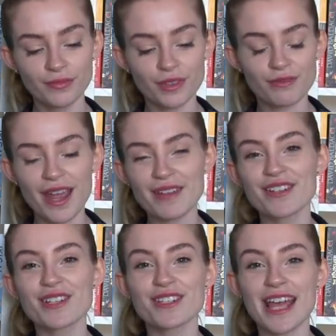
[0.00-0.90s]
The
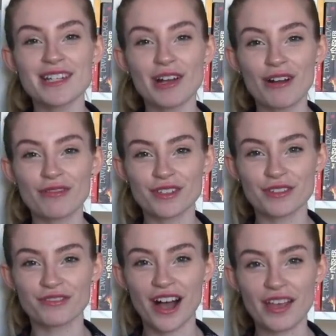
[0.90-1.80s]
raven set off to
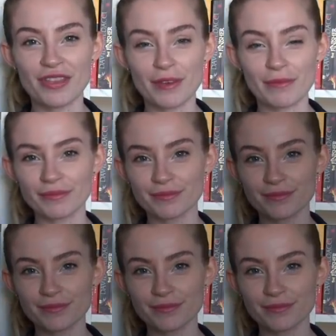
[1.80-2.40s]
find them.